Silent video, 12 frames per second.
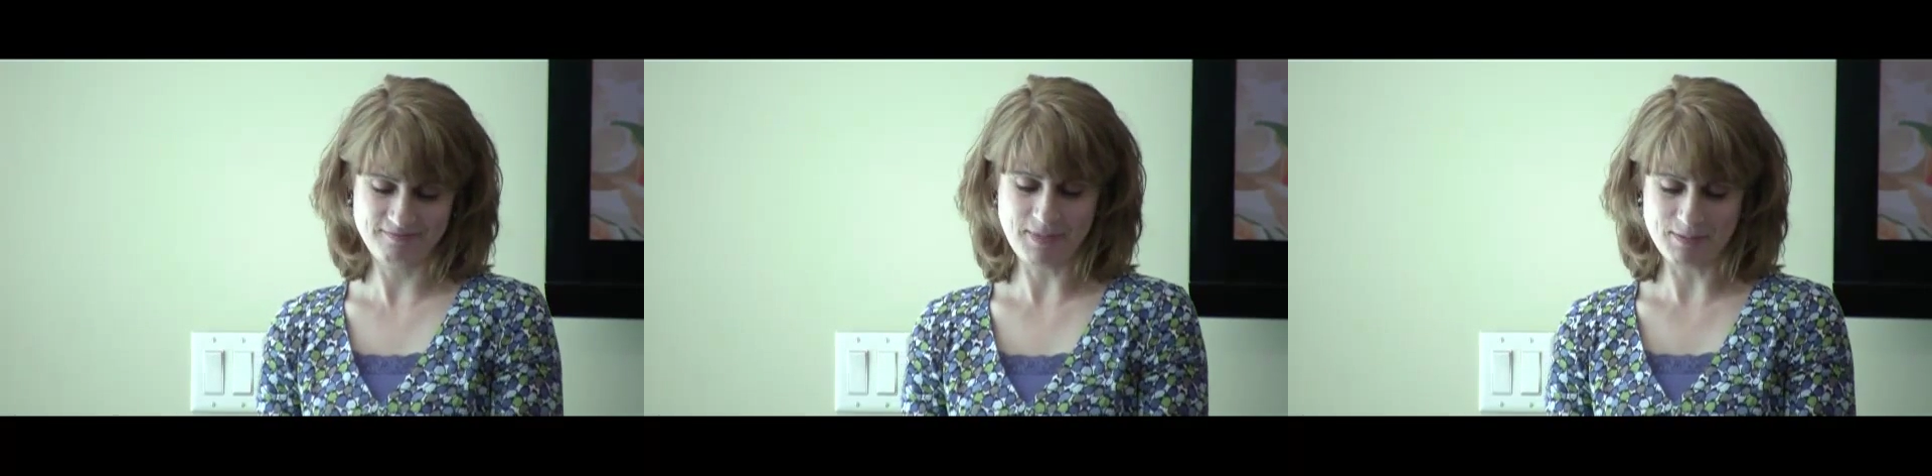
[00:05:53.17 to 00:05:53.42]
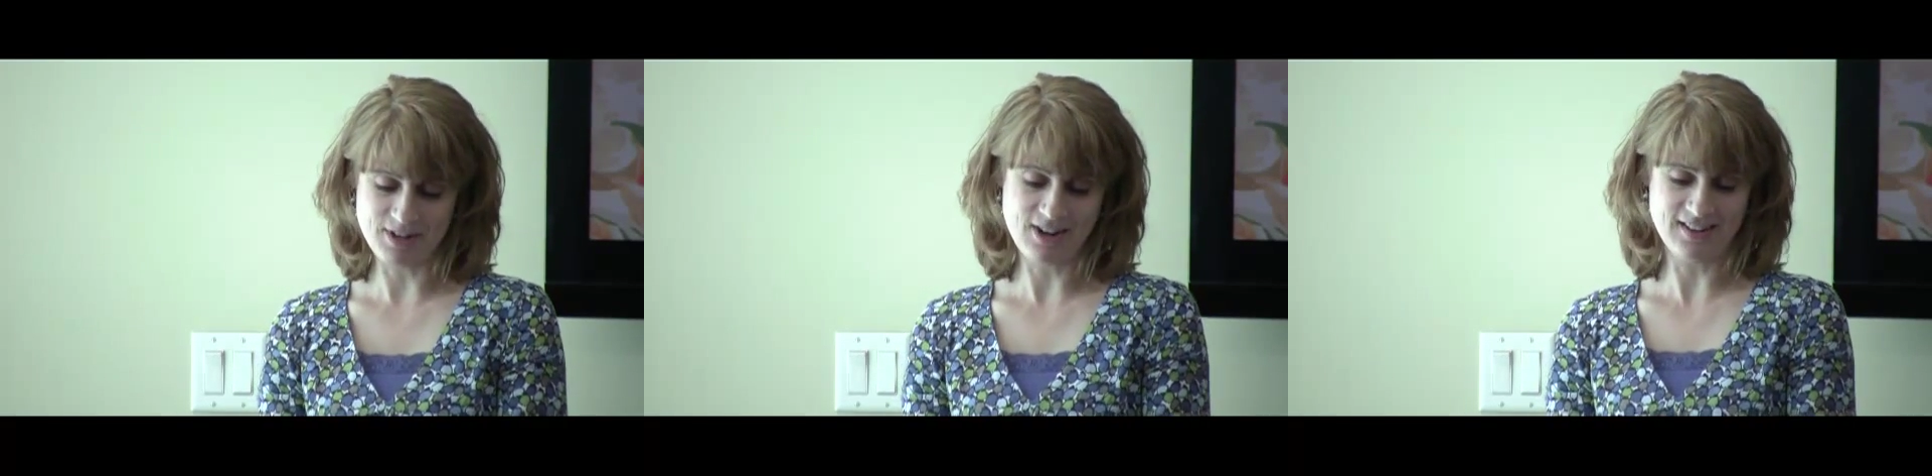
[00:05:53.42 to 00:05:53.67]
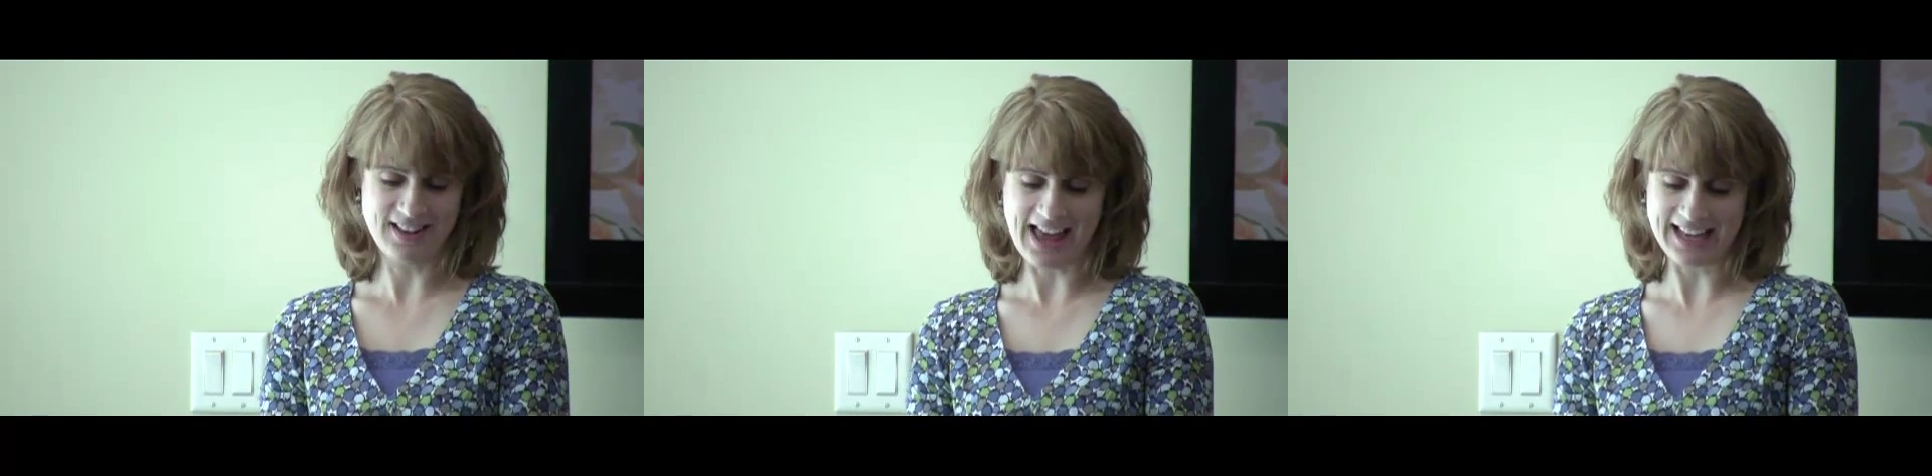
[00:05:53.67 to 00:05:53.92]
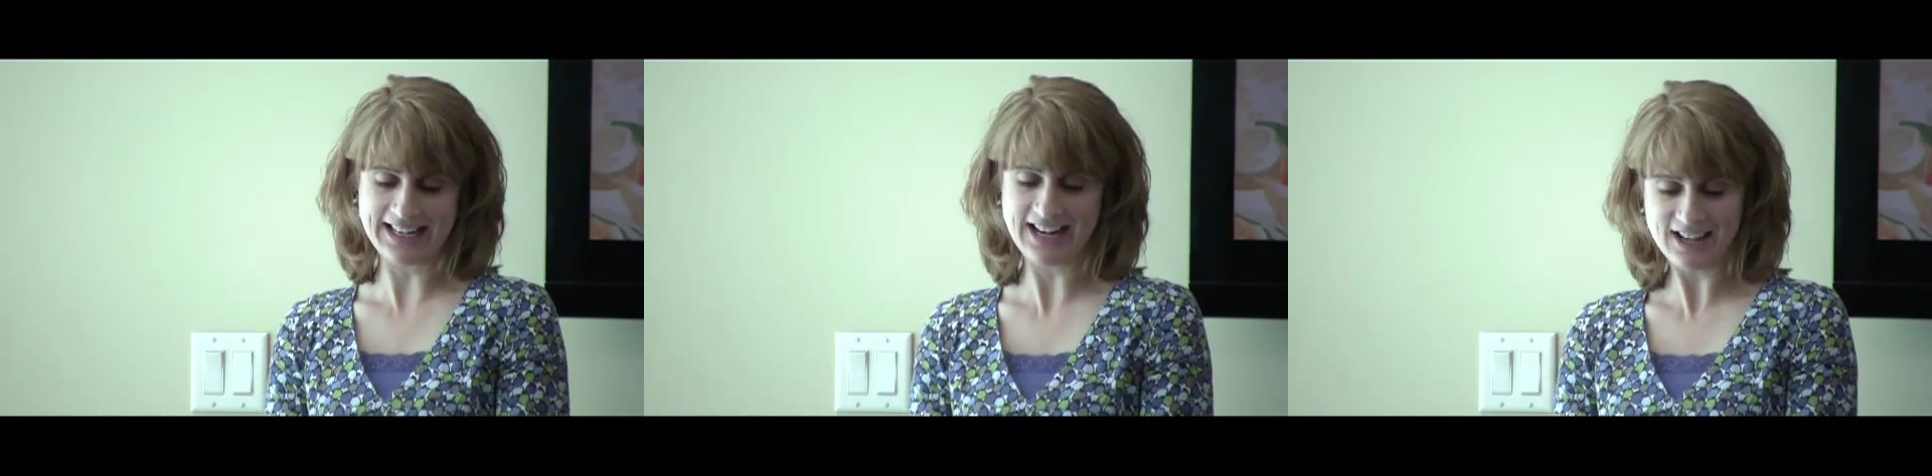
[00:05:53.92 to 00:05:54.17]
Maybe not
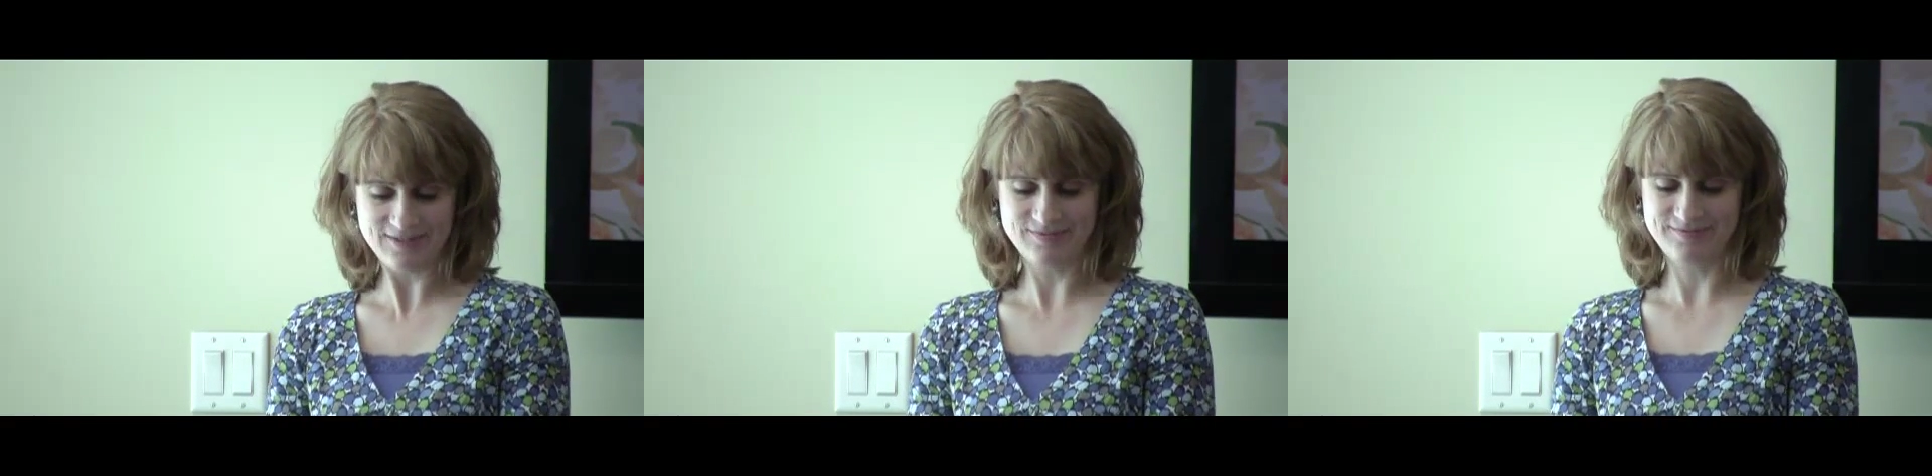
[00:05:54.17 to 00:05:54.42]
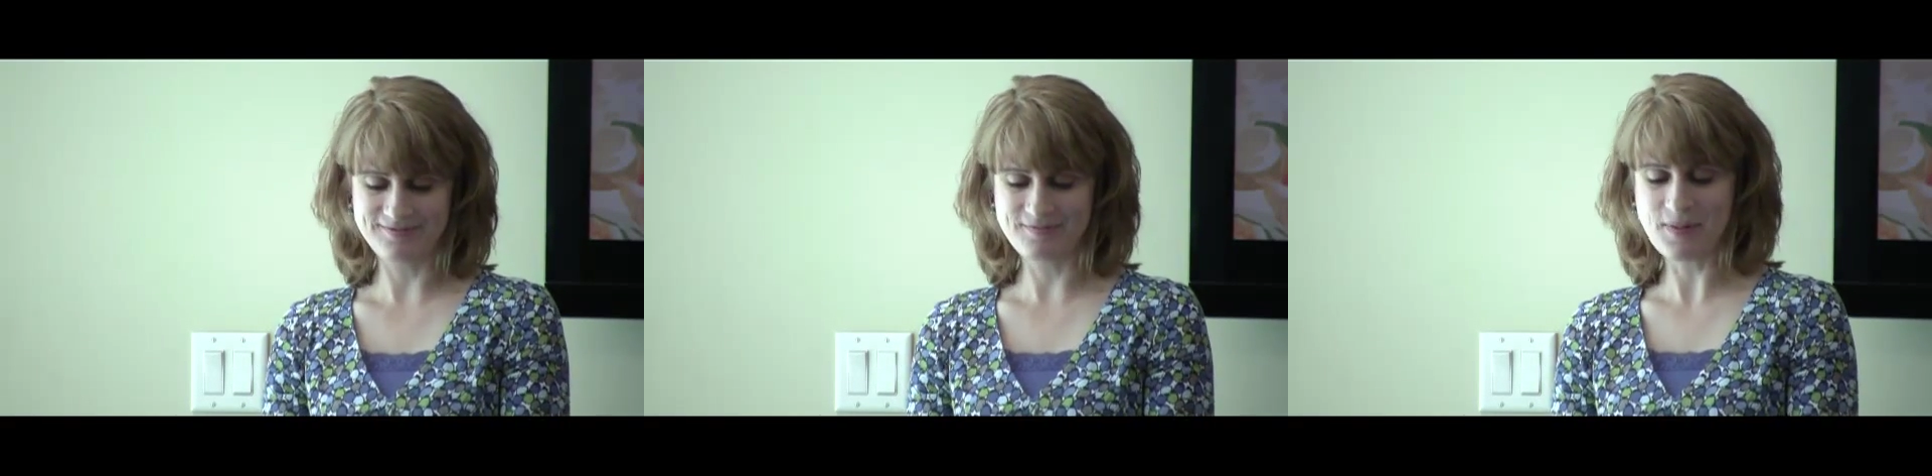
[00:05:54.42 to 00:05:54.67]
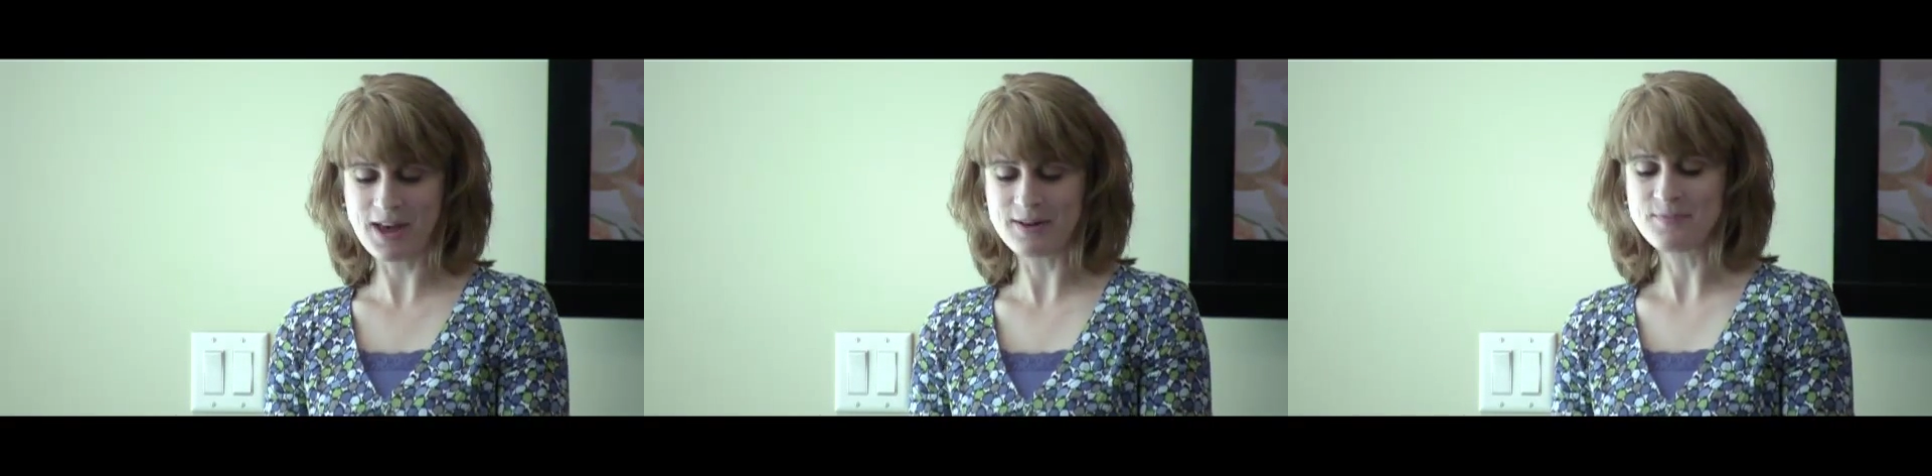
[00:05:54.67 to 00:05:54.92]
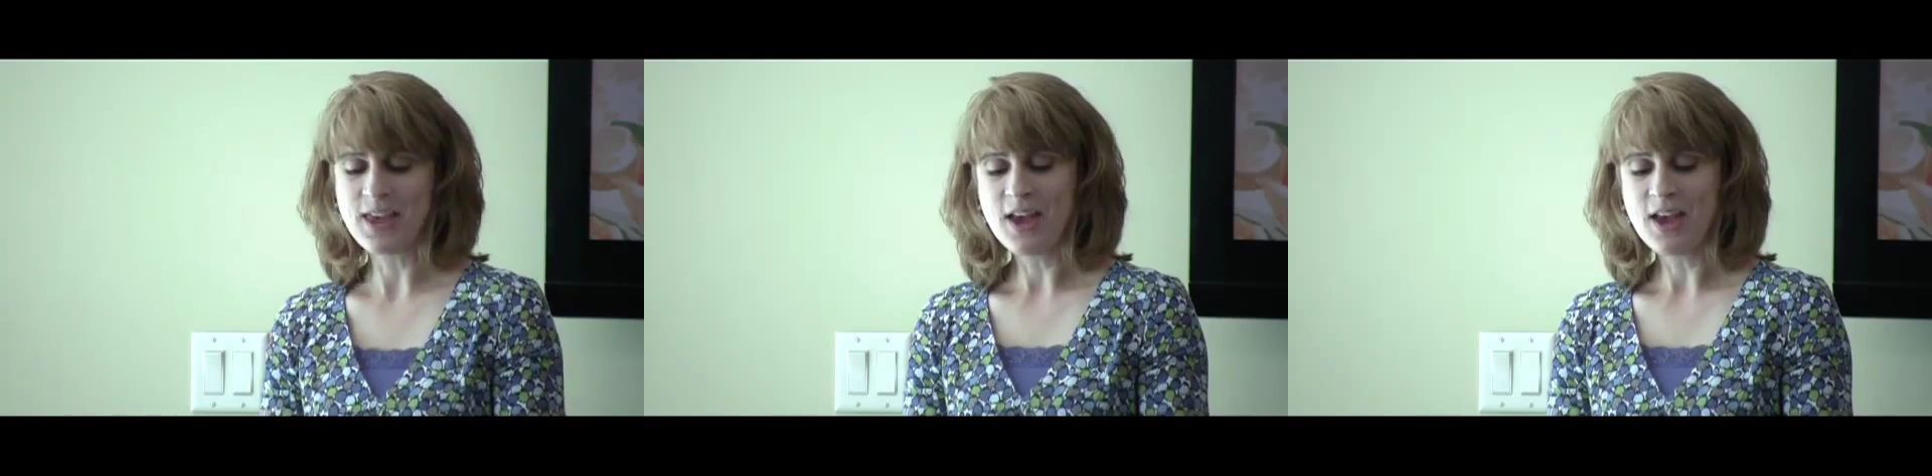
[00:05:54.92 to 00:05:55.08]
lagging, but